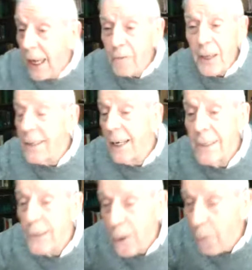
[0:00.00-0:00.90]
If they
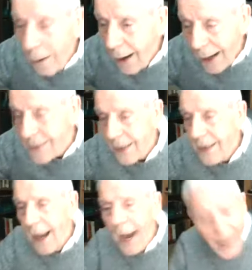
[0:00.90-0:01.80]
didn't do it,
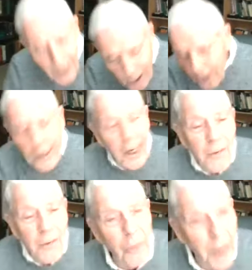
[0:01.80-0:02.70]
I couldn't
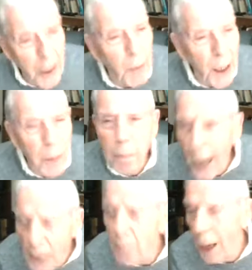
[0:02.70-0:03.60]
even read my
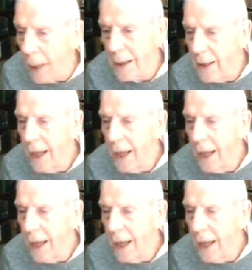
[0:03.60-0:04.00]
Bible.